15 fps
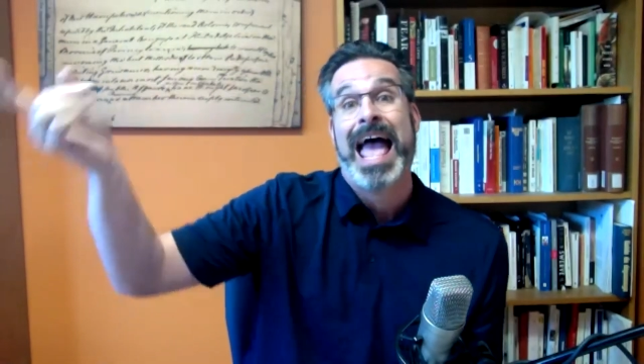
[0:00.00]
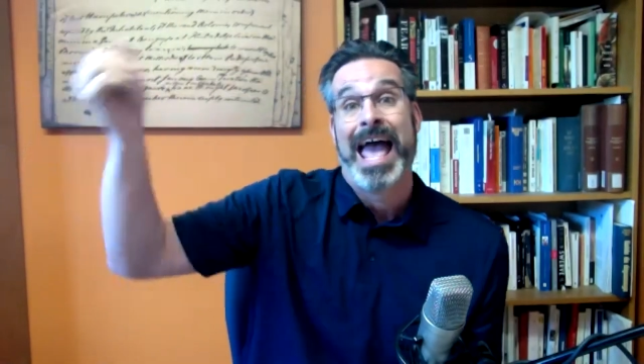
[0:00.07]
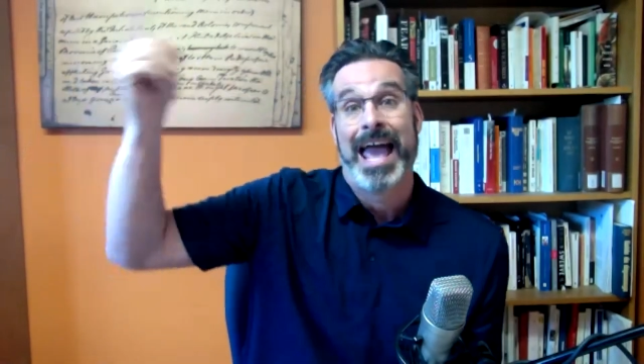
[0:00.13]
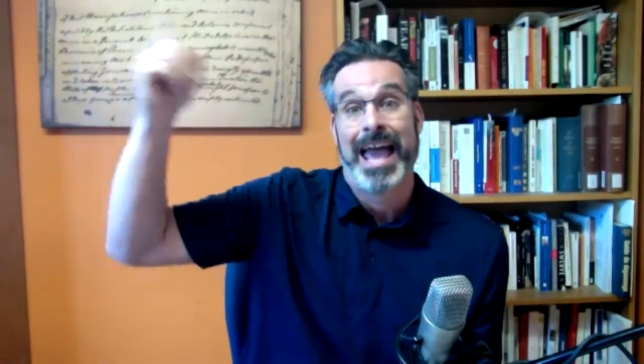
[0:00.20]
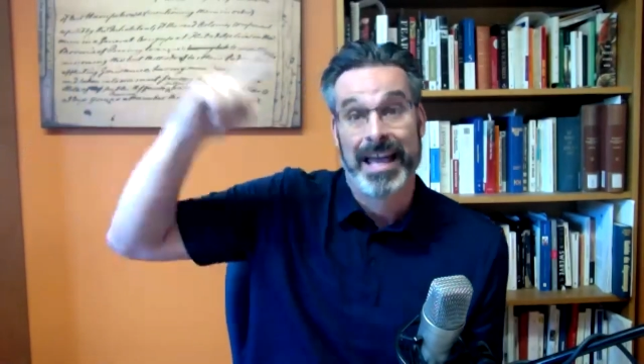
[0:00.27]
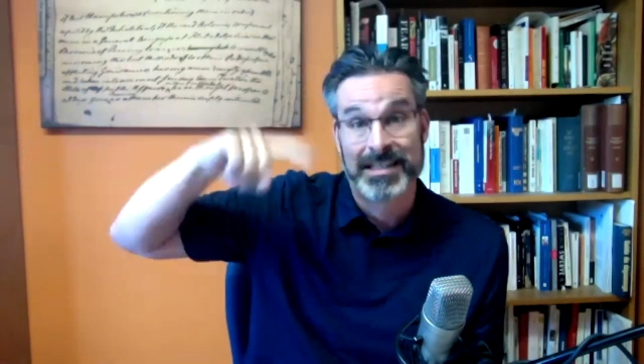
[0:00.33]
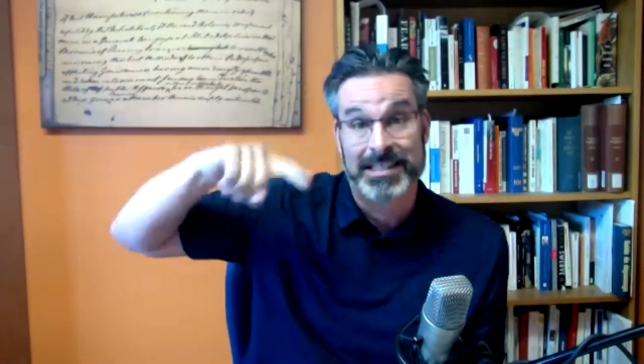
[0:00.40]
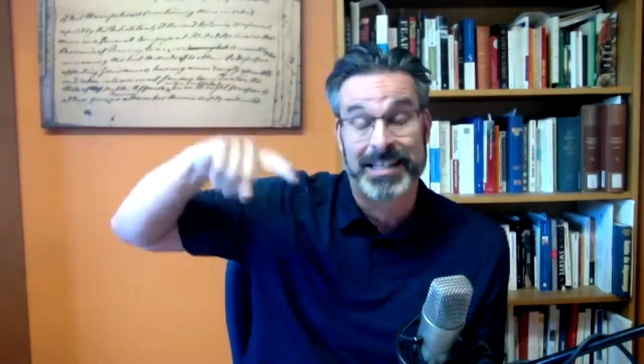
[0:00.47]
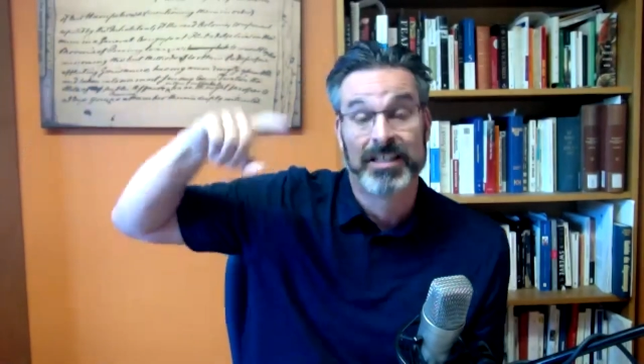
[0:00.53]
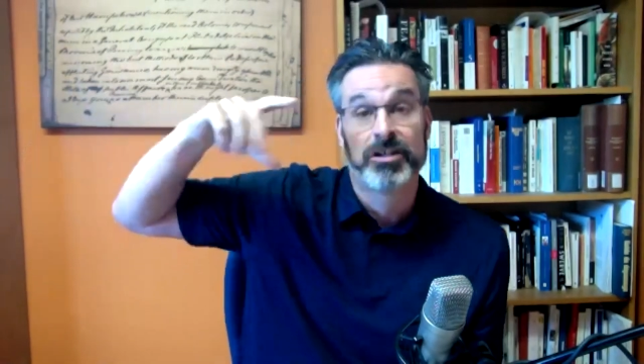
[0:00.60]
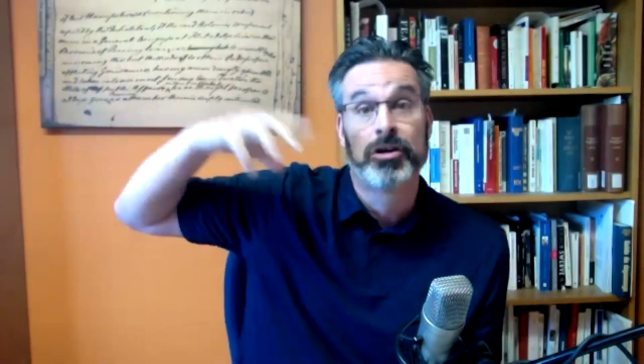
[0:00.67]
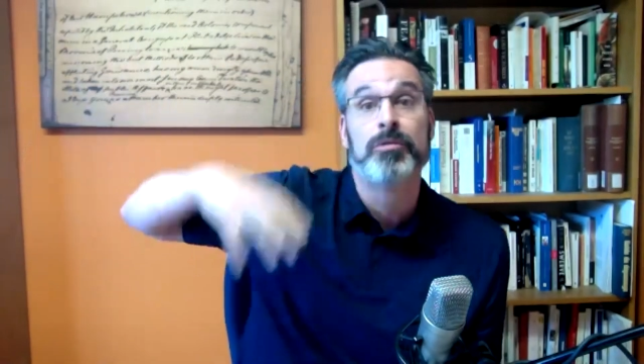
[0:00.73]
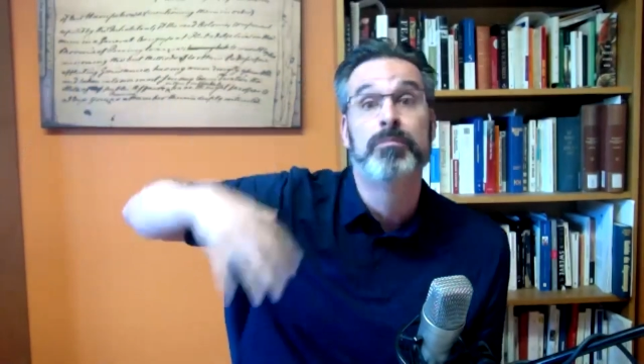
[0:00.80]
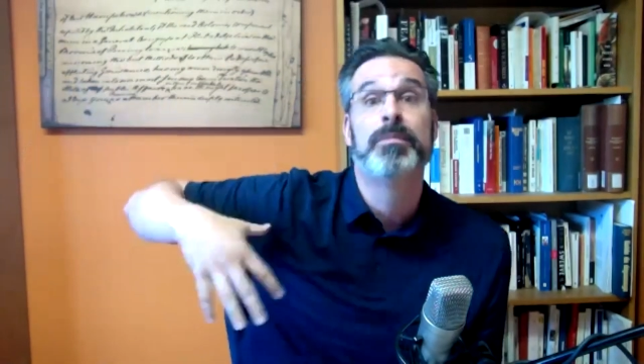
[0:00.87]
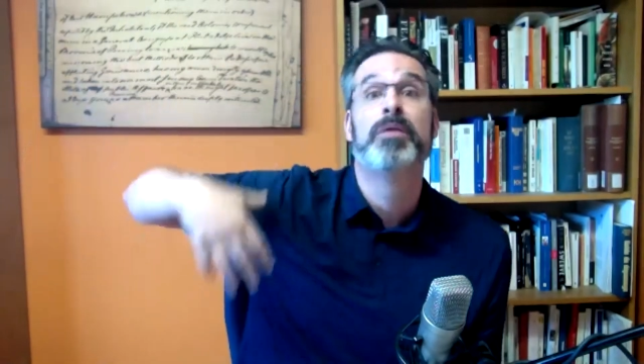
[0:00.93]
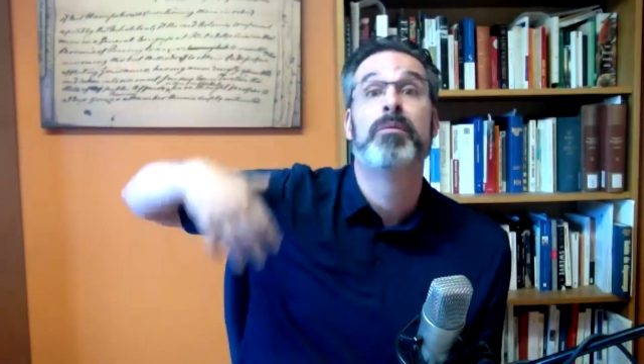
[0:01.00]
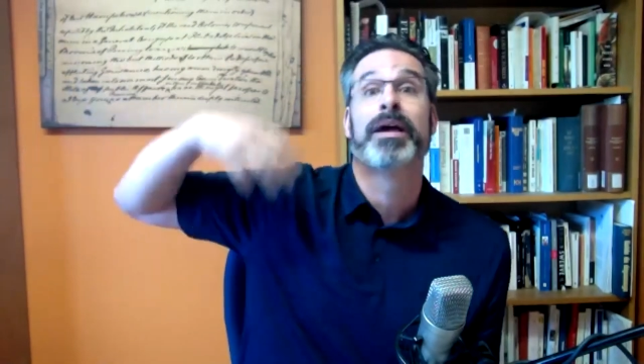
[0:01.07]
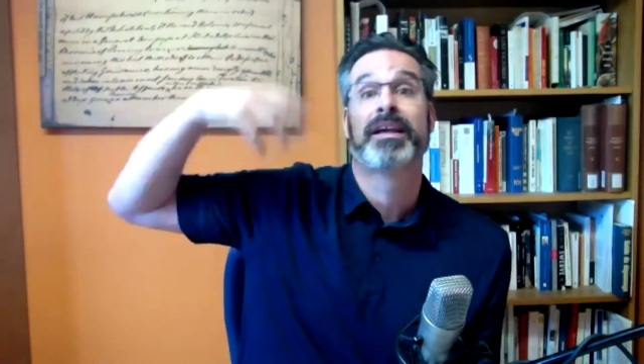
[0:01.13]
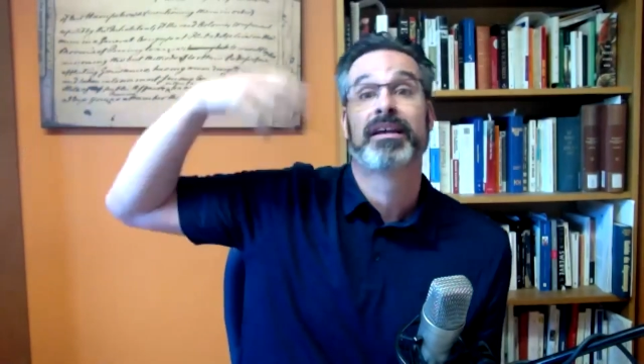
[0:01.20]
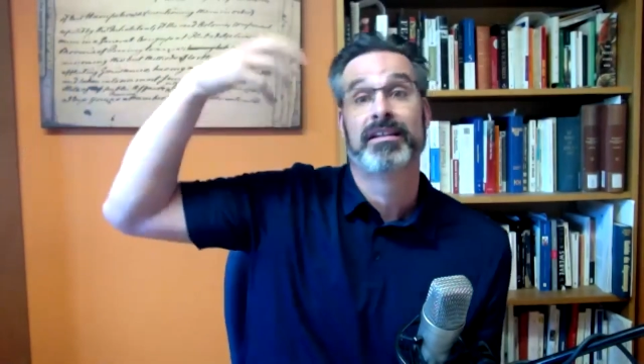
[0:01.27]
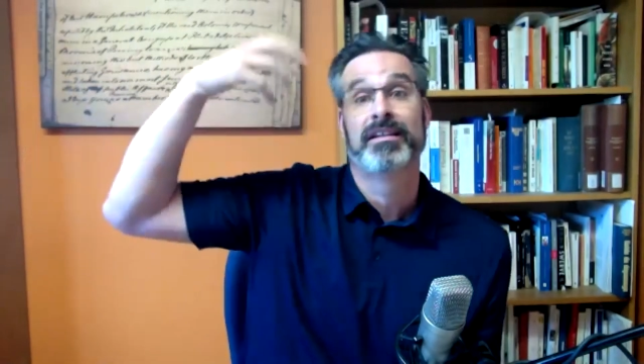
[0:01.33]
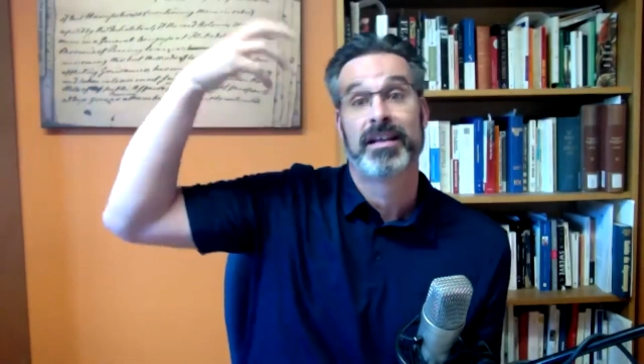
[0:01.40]
Hence, it couldn't be
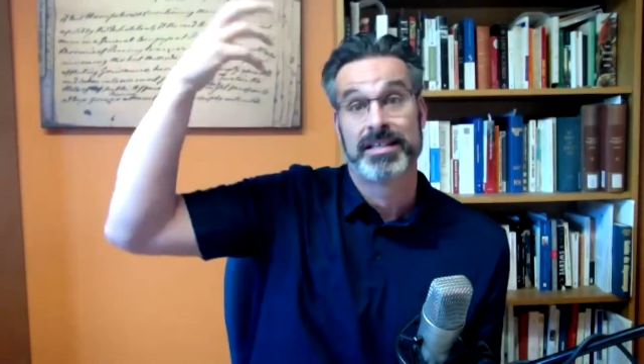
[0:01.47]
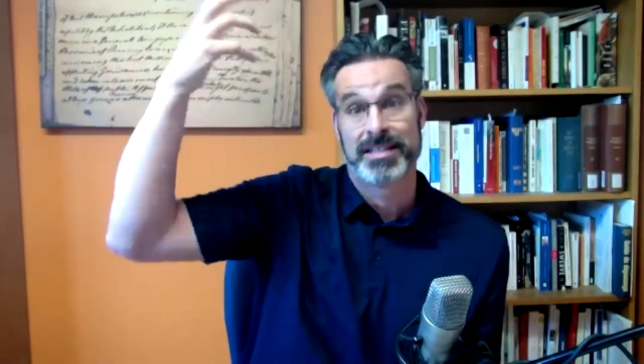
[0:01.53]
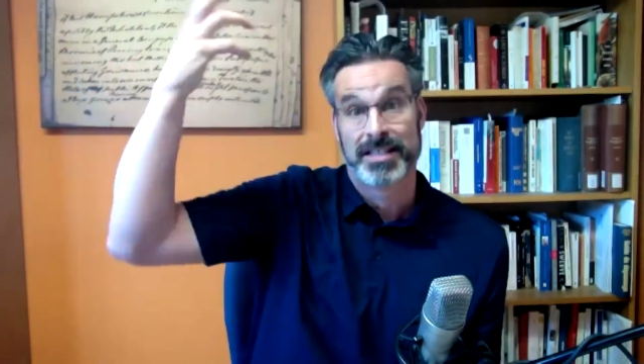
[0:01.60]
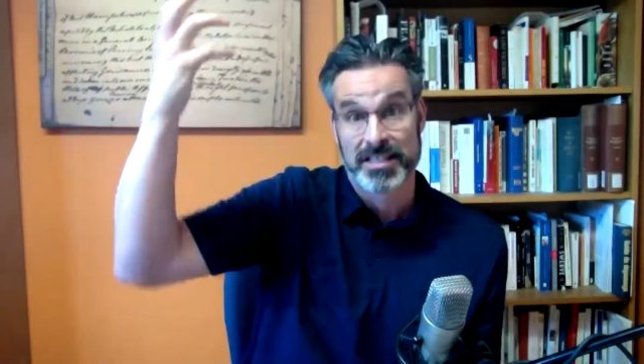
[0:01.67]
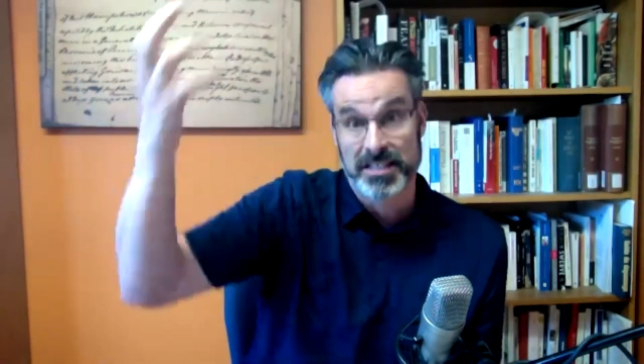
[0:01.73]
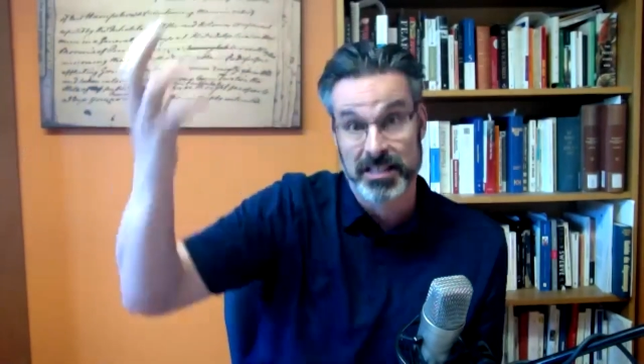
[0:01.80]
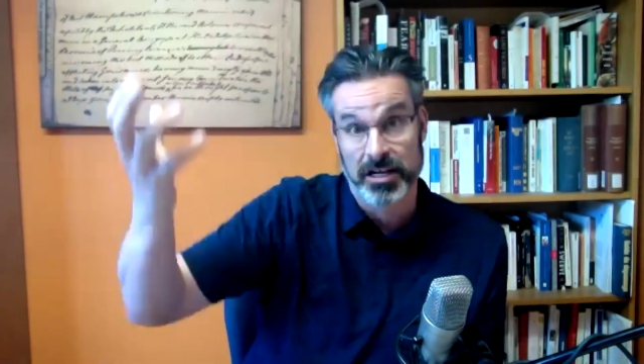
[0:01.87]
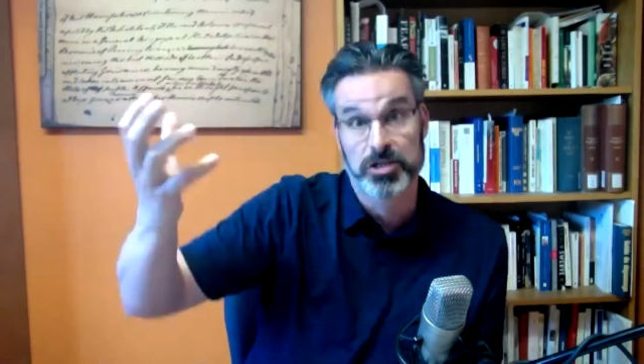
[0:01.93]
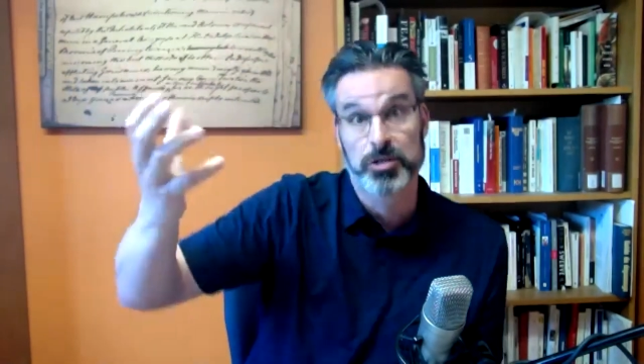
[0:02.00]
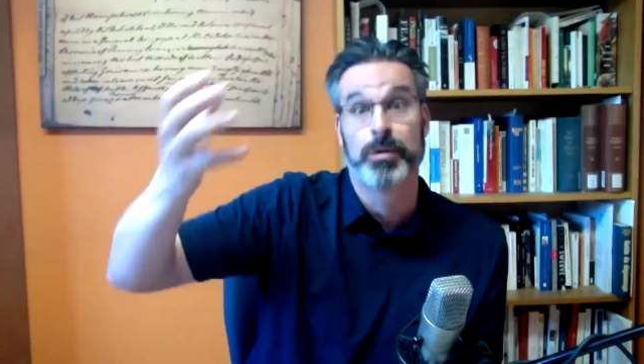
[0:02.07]
recognized as such